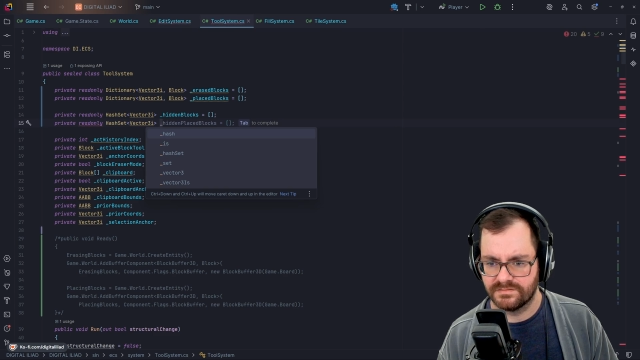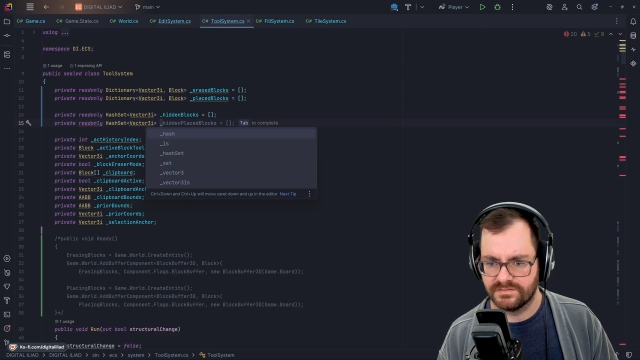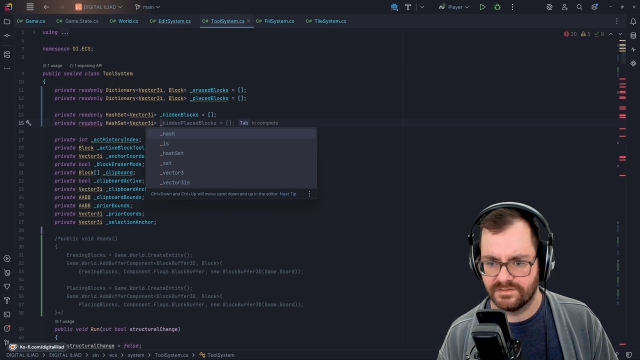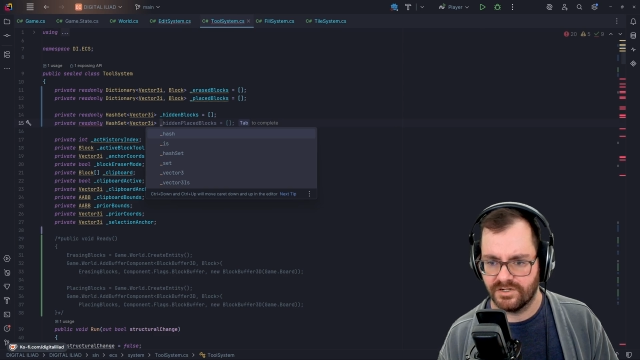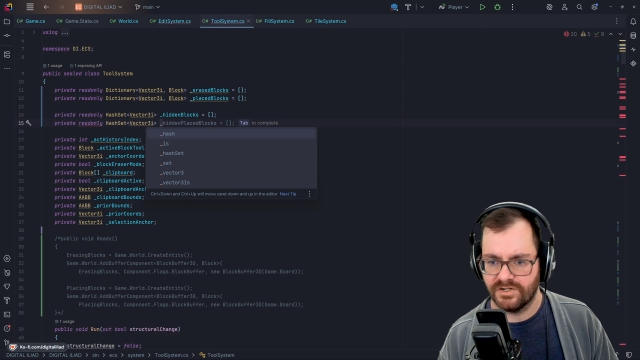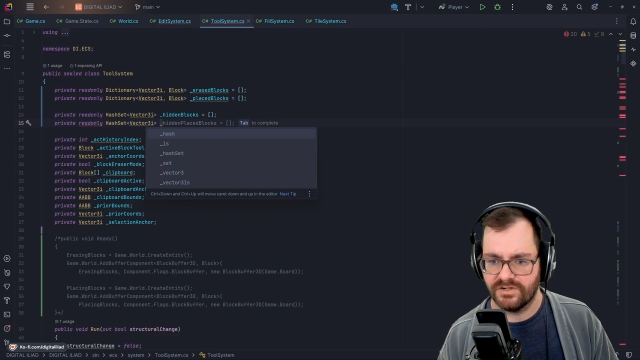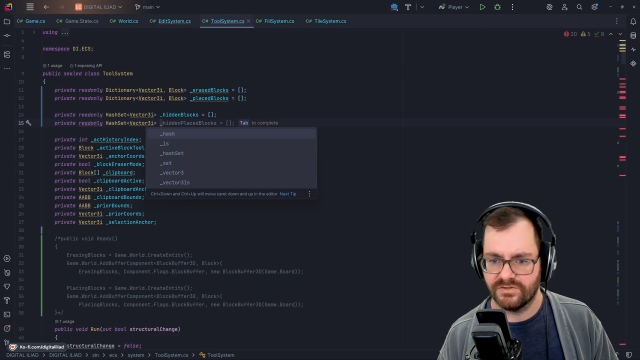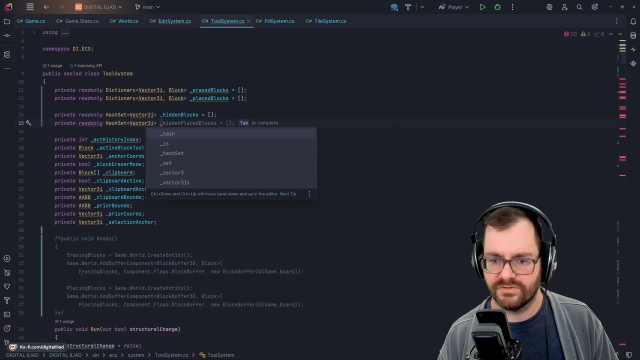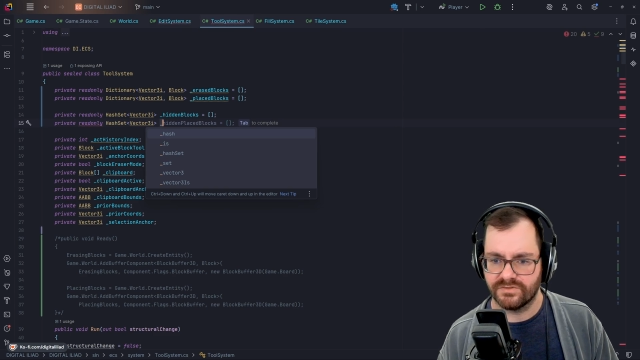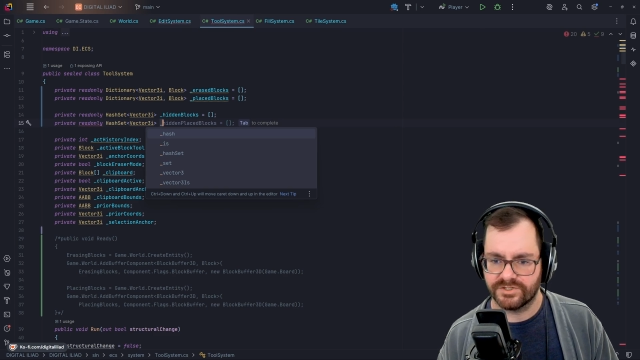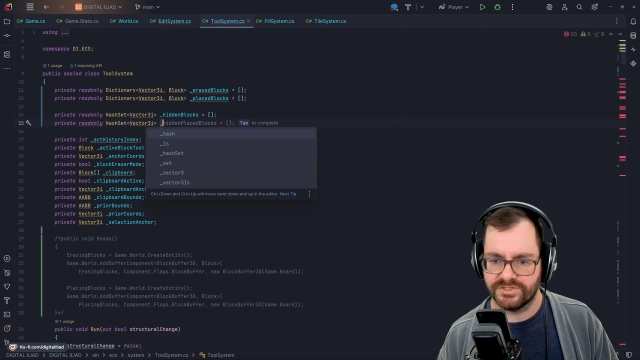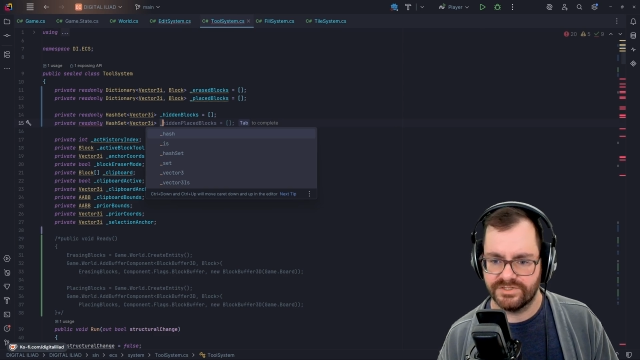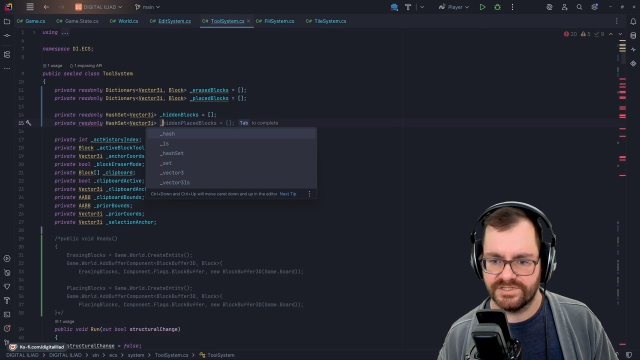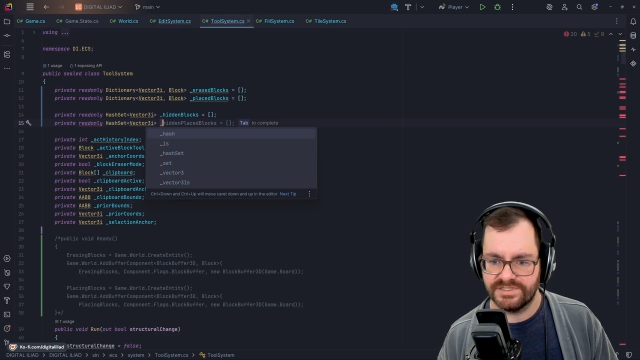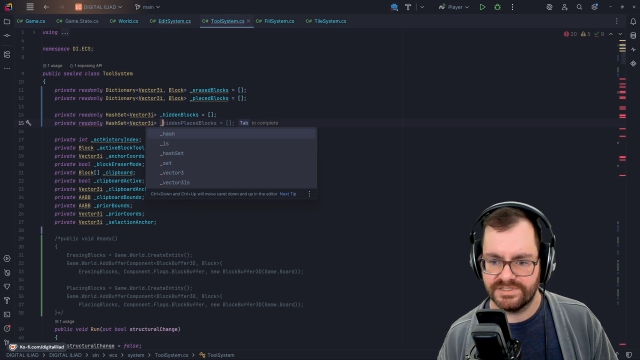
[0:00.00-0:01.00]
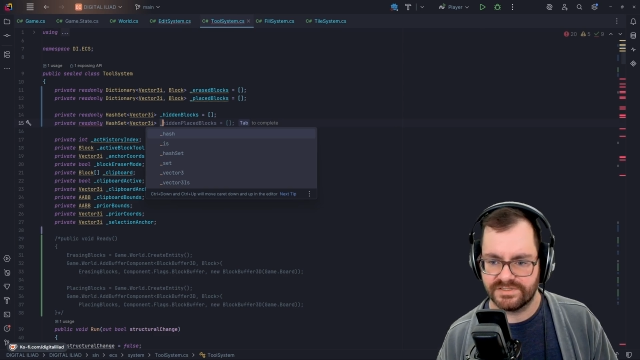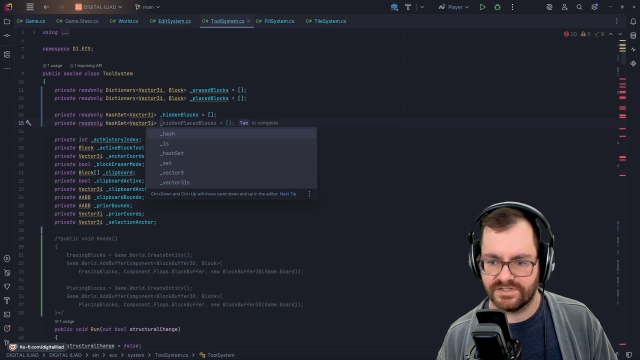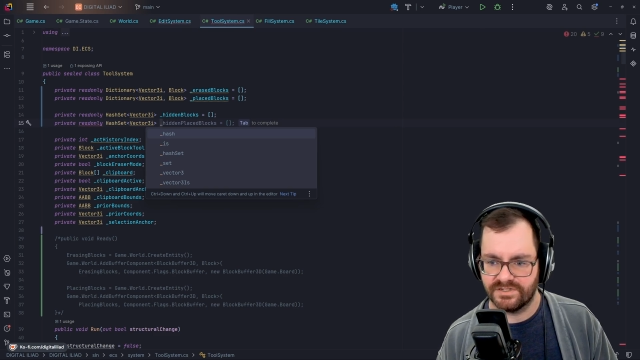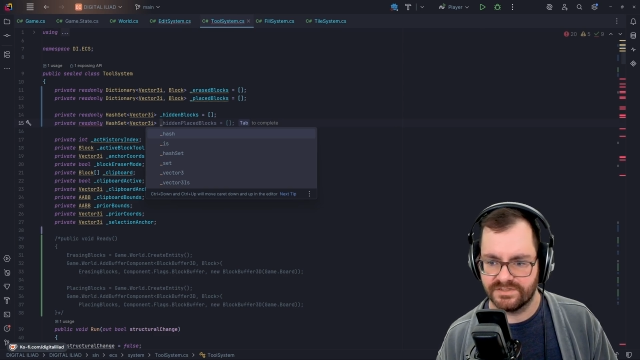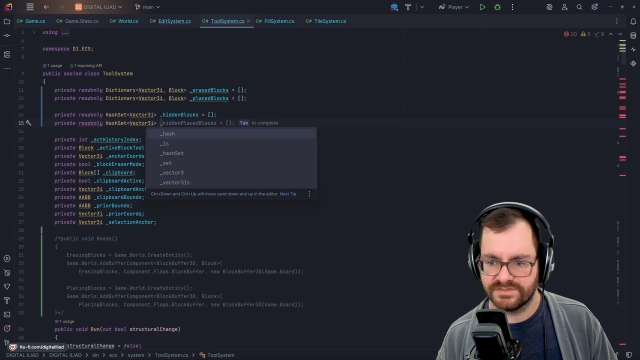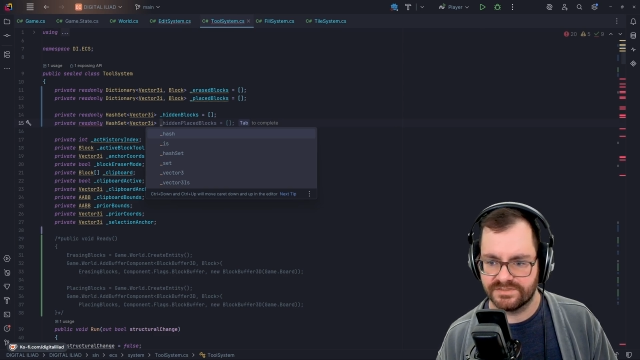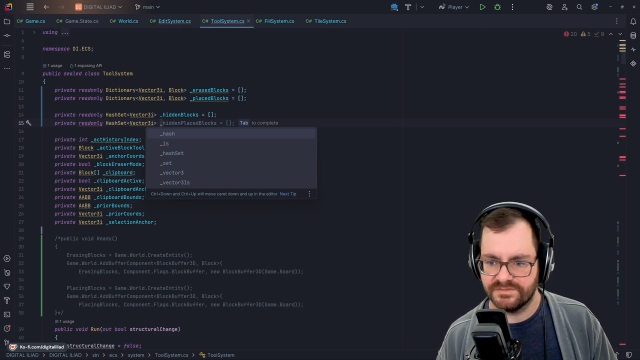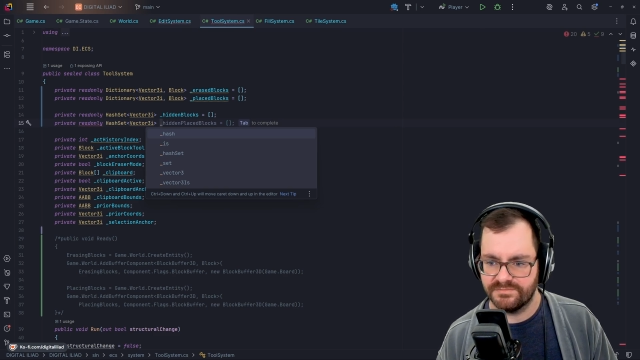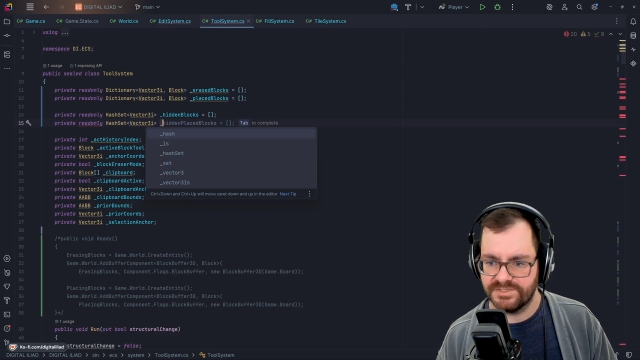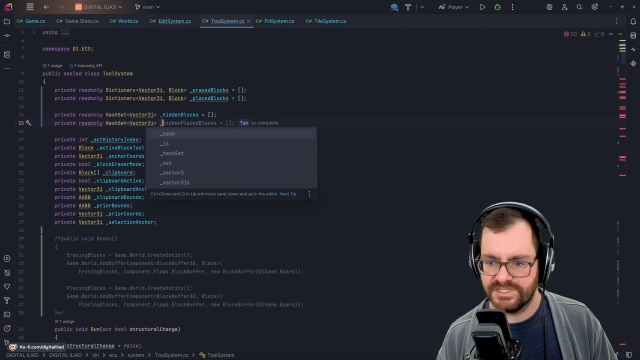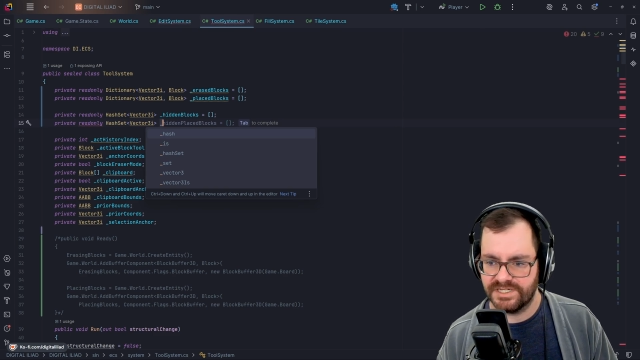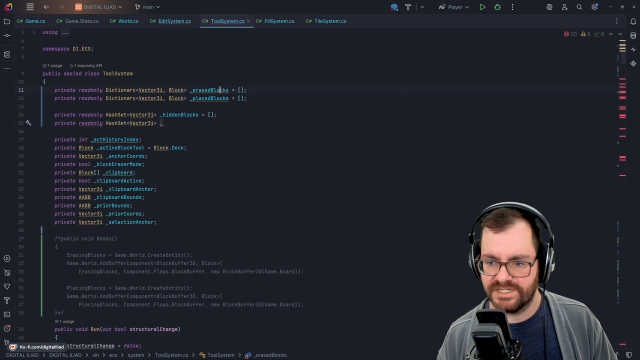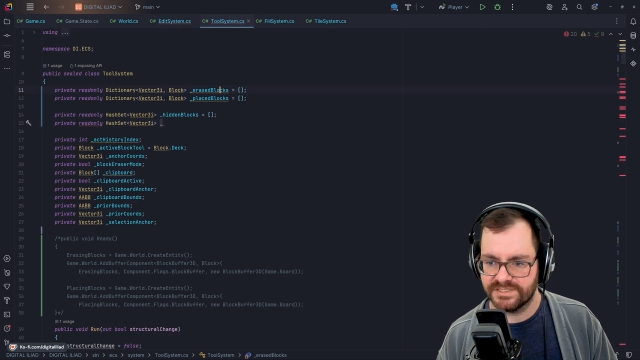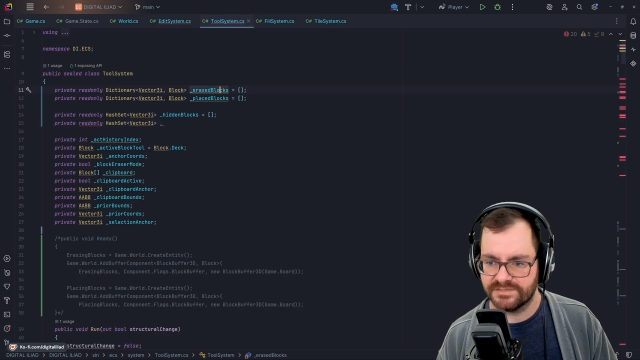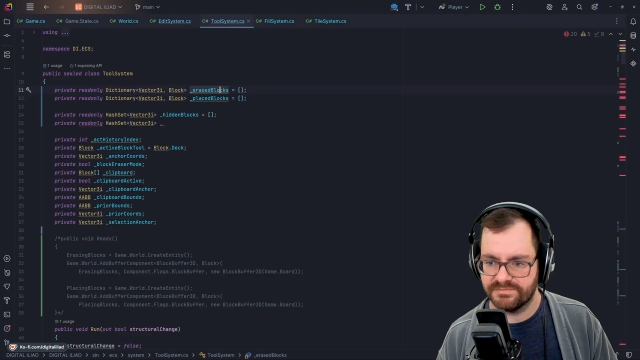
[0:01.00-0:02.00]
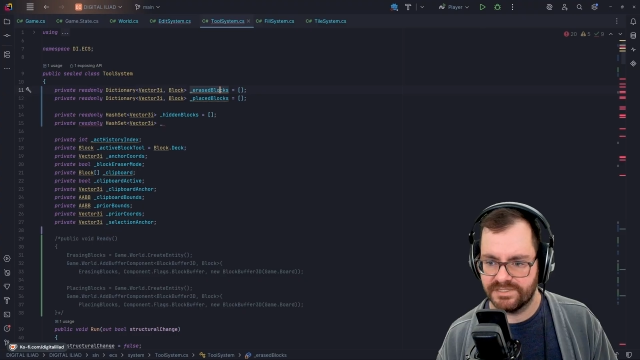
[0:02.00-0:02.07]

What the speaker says: Oh, could these also be hash